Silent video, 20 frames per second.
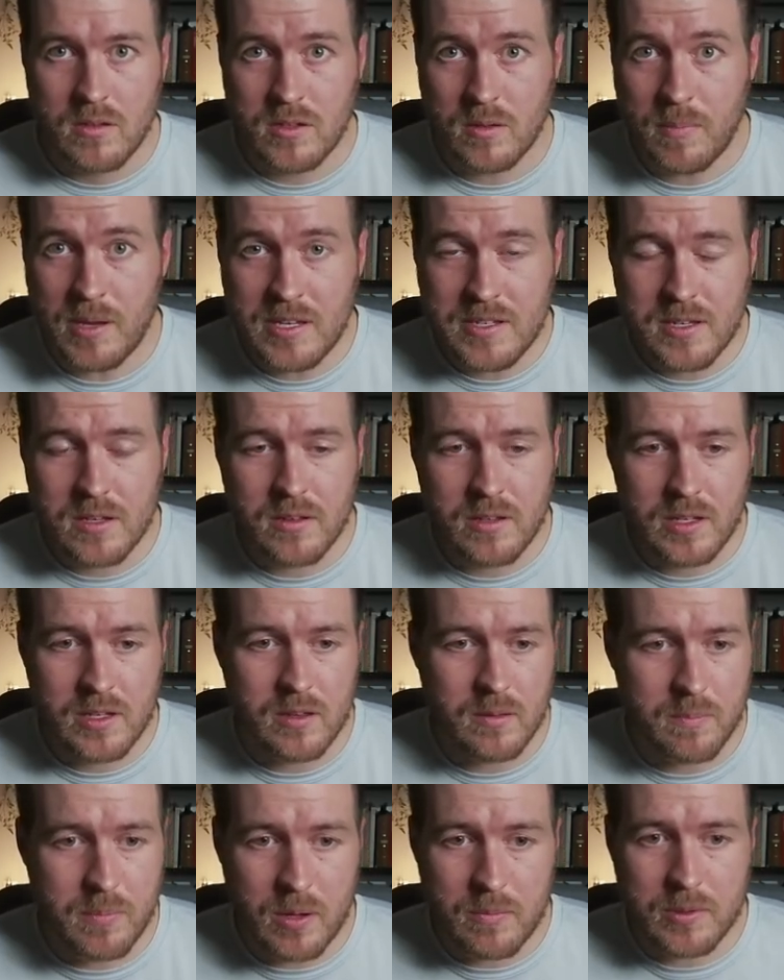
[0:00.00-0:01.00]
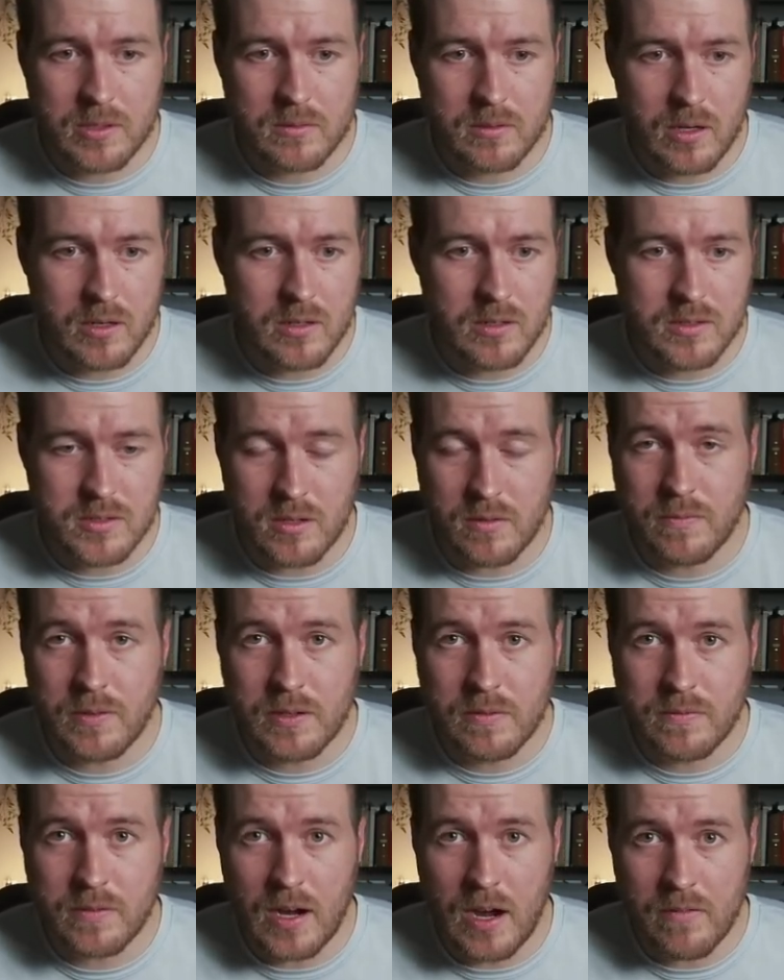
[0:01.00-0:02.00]
So basically, the public runners are free
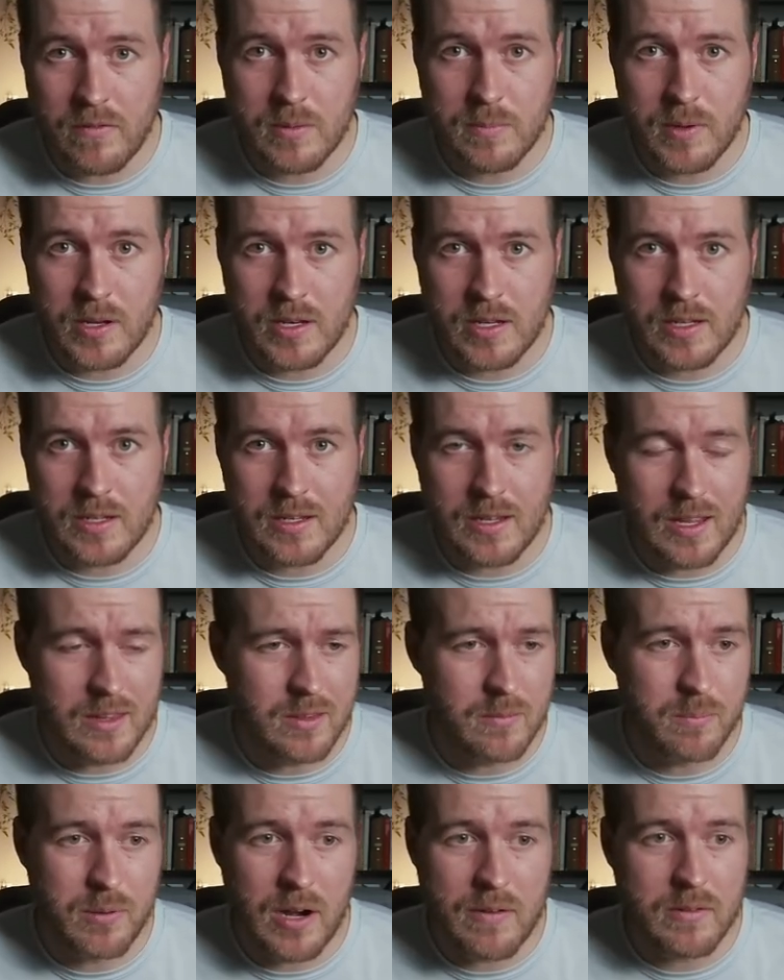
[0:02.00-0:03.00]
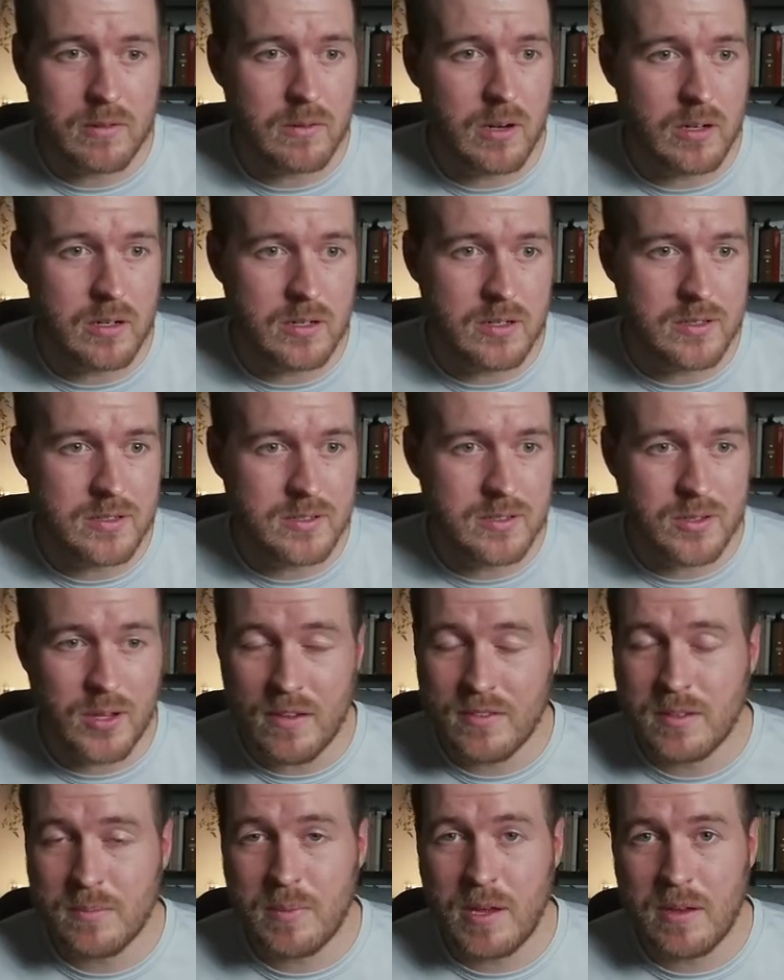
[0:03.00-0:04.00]
for everybody, and the private runners you have
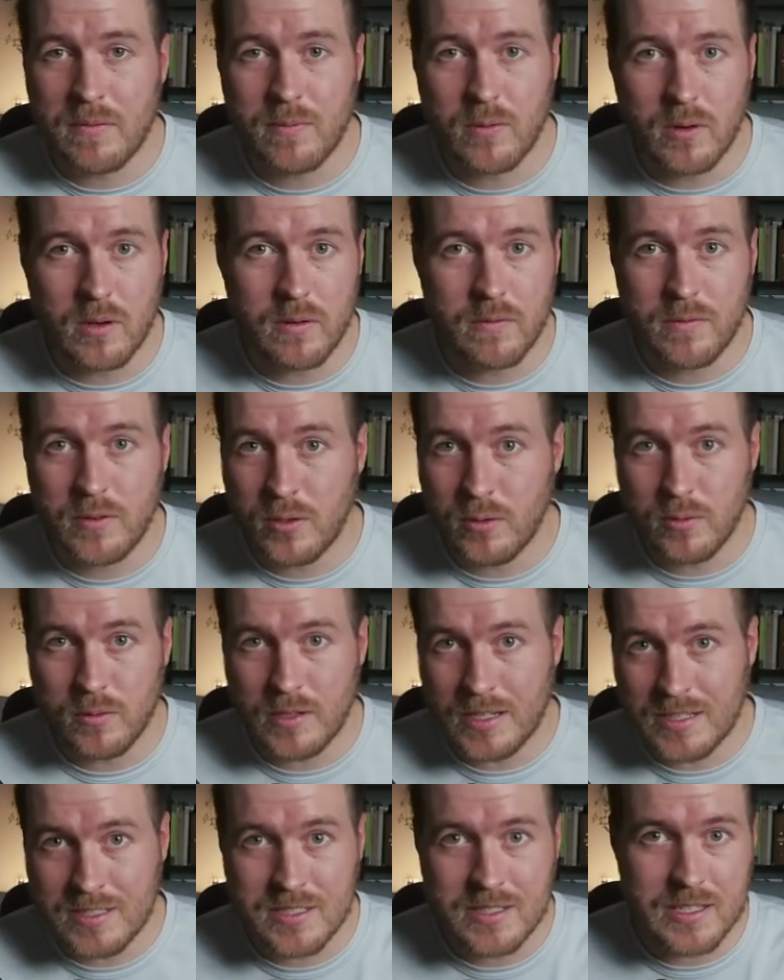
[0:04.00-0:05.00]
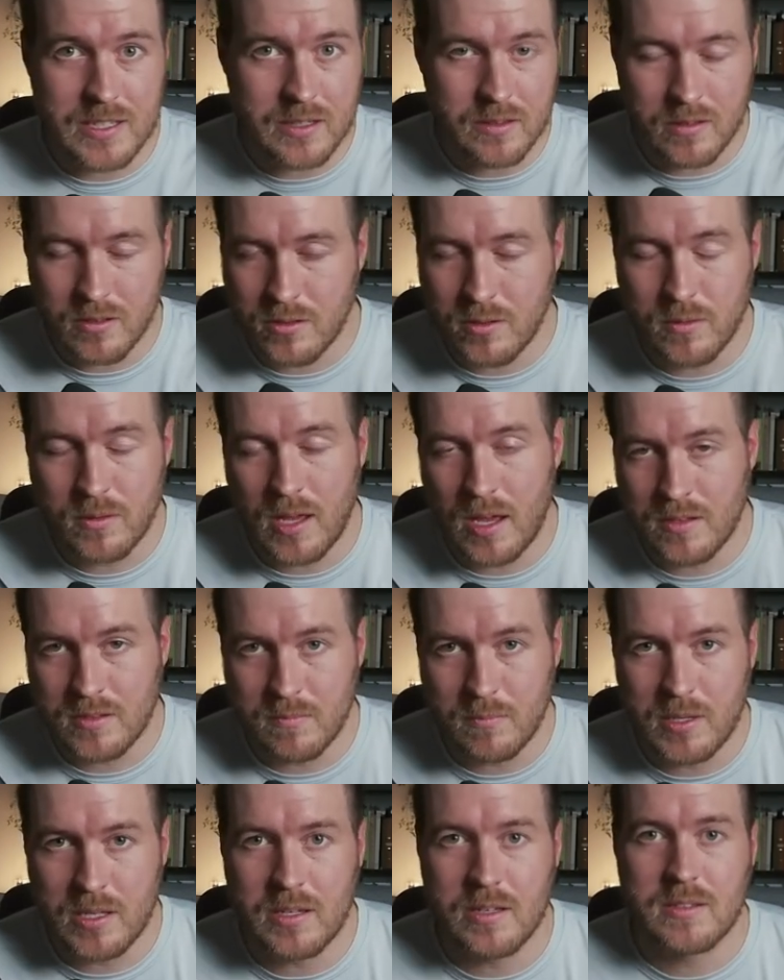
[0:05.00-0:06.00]
to pay for if you exceed the 2,000
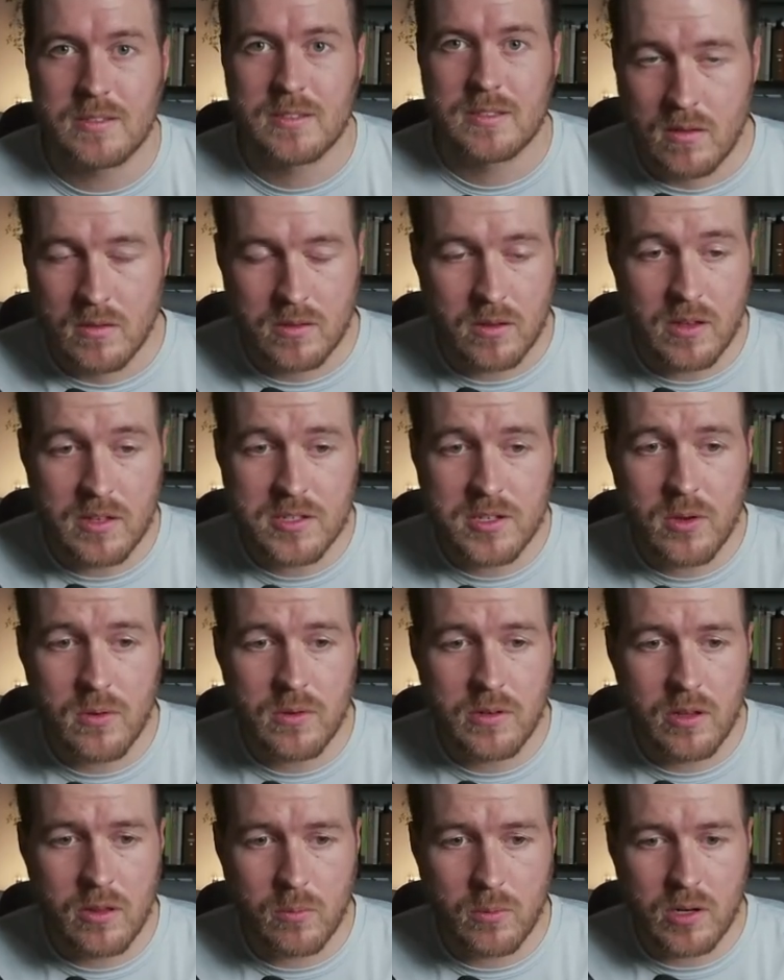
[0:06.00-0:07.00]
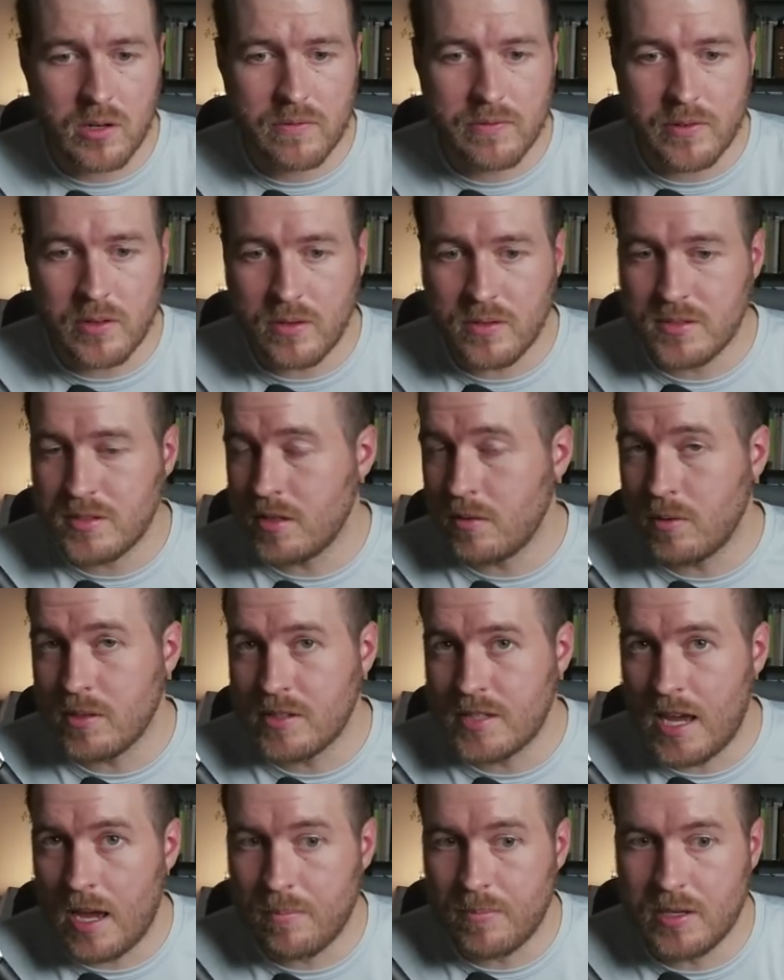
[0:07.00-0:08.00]
minutes. So let's go into the workflow and see what's
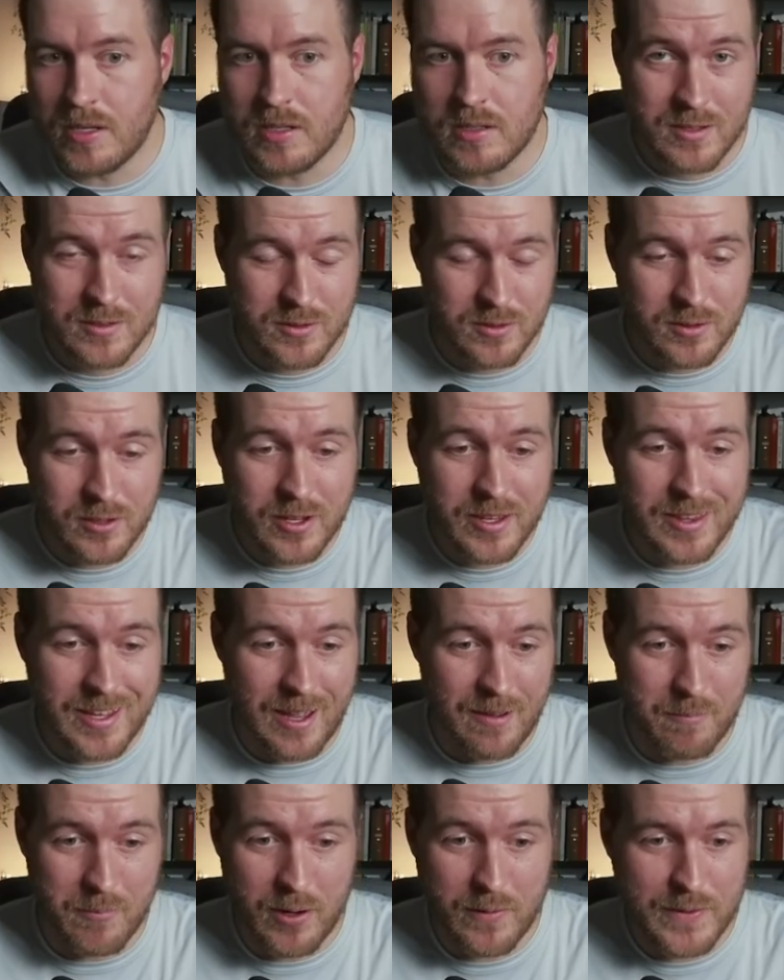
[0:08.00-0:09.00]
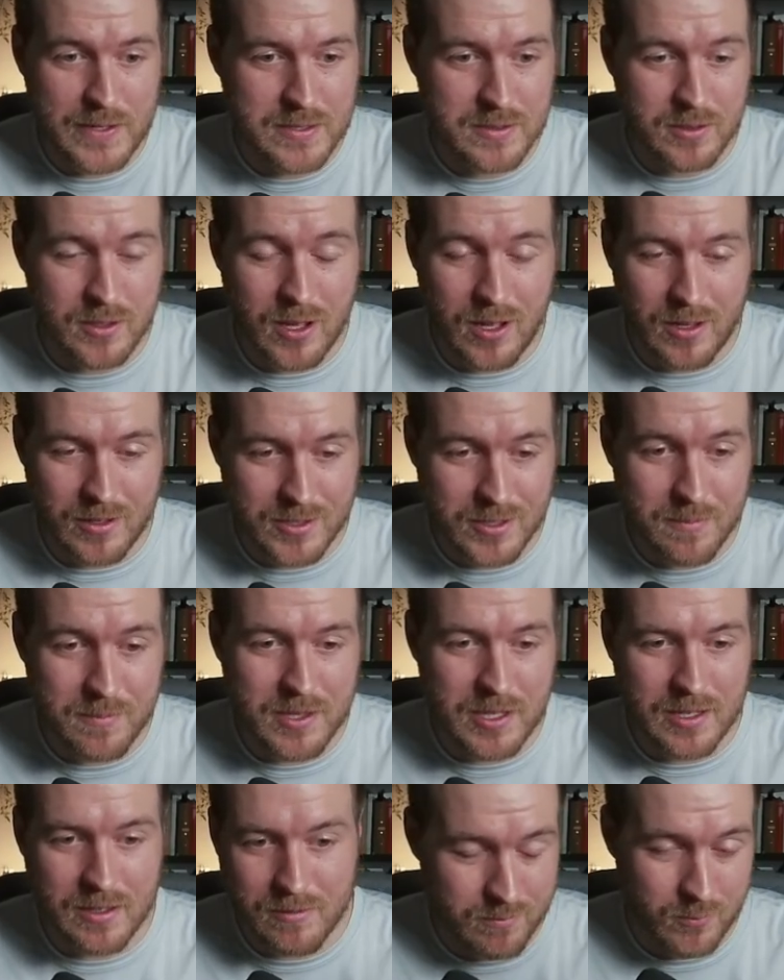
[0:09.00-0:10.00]
happening. So look at that, Murphy's Law,
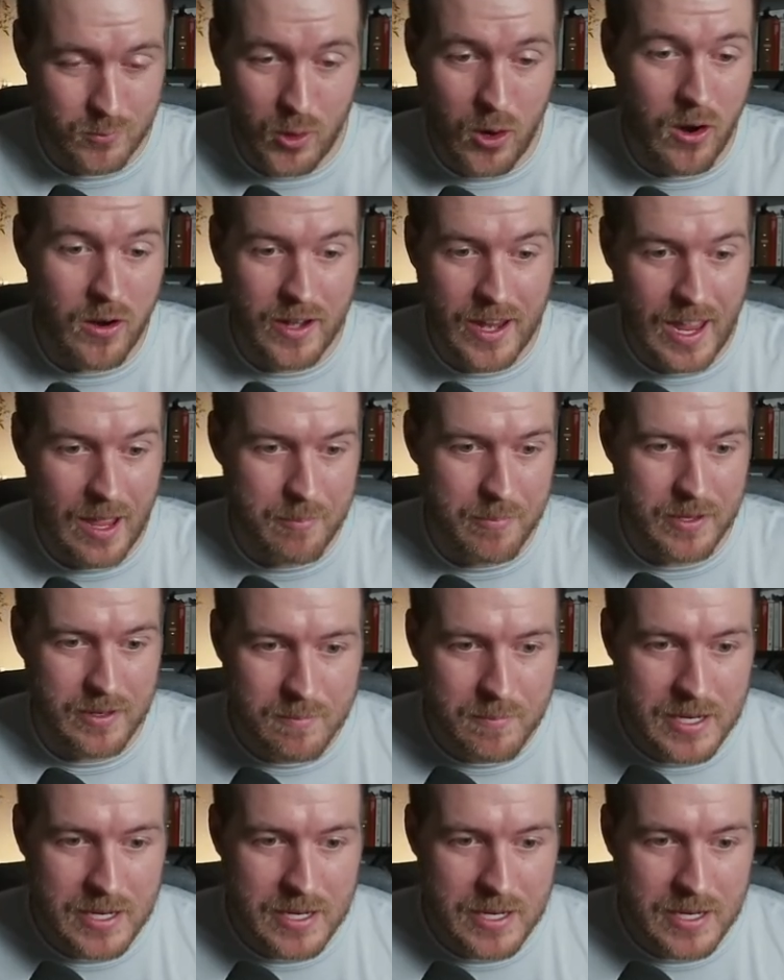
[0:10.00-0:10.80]
something wrong happened.